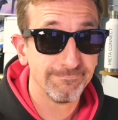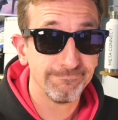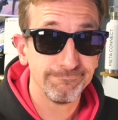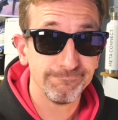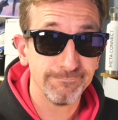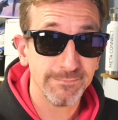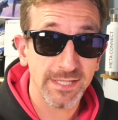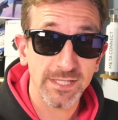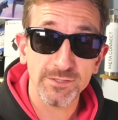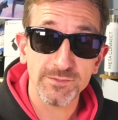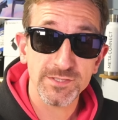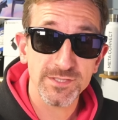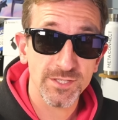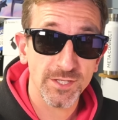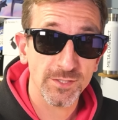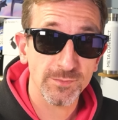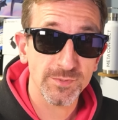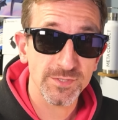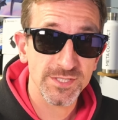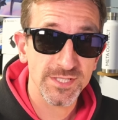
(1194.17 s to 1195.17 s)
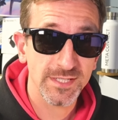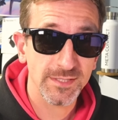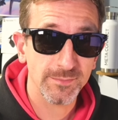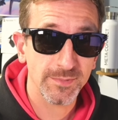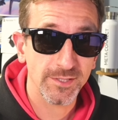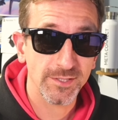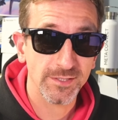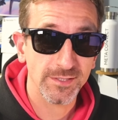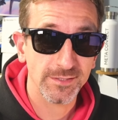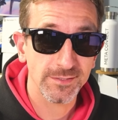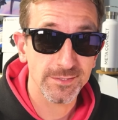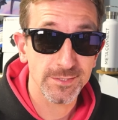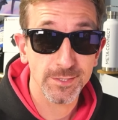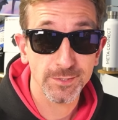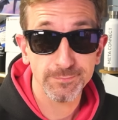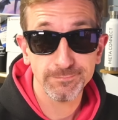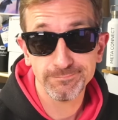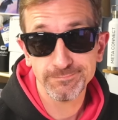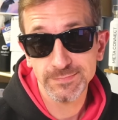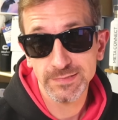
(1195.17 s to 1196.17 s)
battery 100%. Battery's 100% apparently,
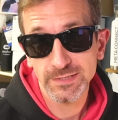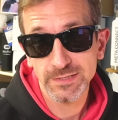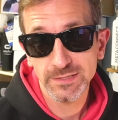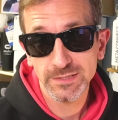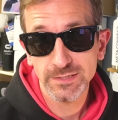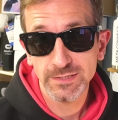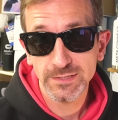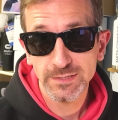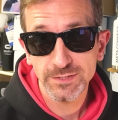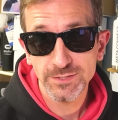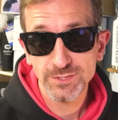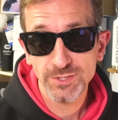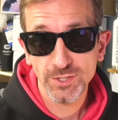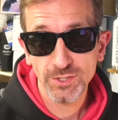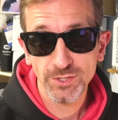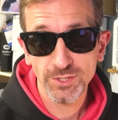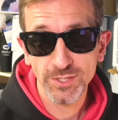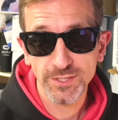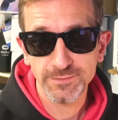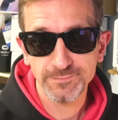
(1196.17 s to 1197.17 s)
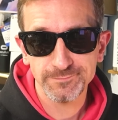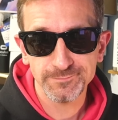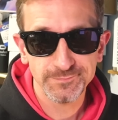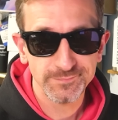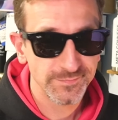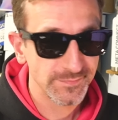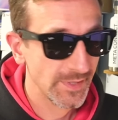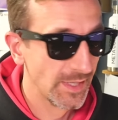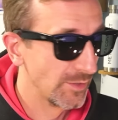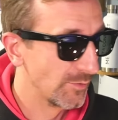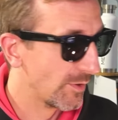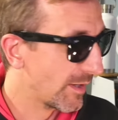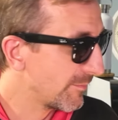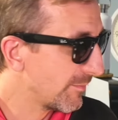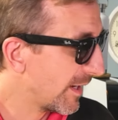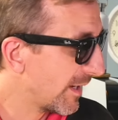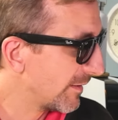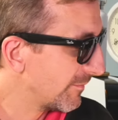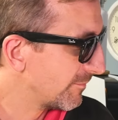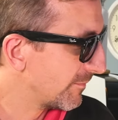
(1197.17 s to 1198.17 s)
so it's all good. Anyway,
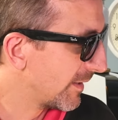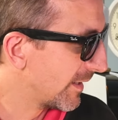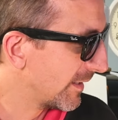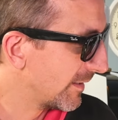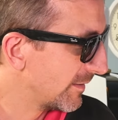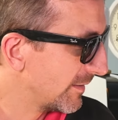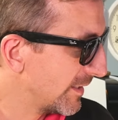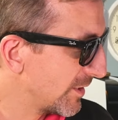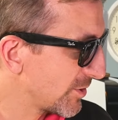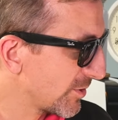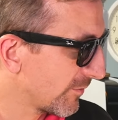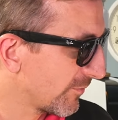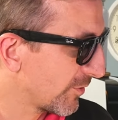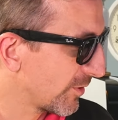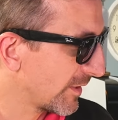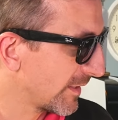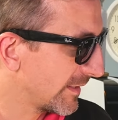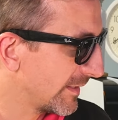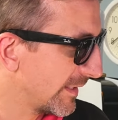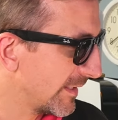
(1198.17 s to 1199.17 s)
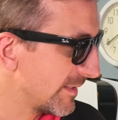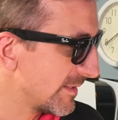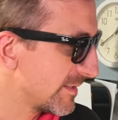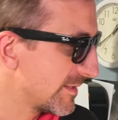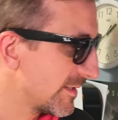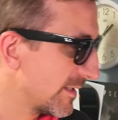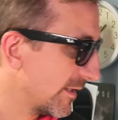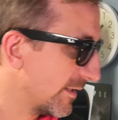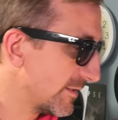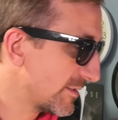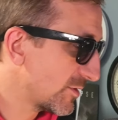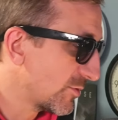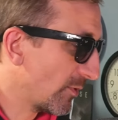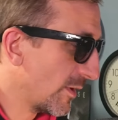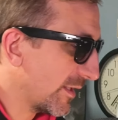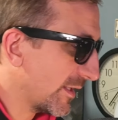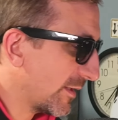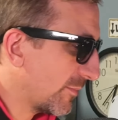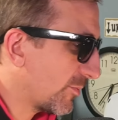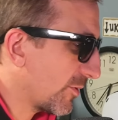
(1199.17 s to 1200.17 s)
my my initial verdict is uh, it's
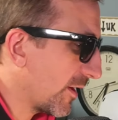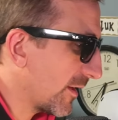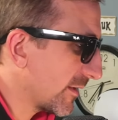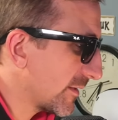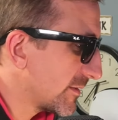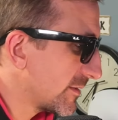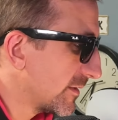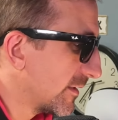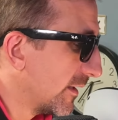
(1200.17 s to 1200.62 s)
quality product.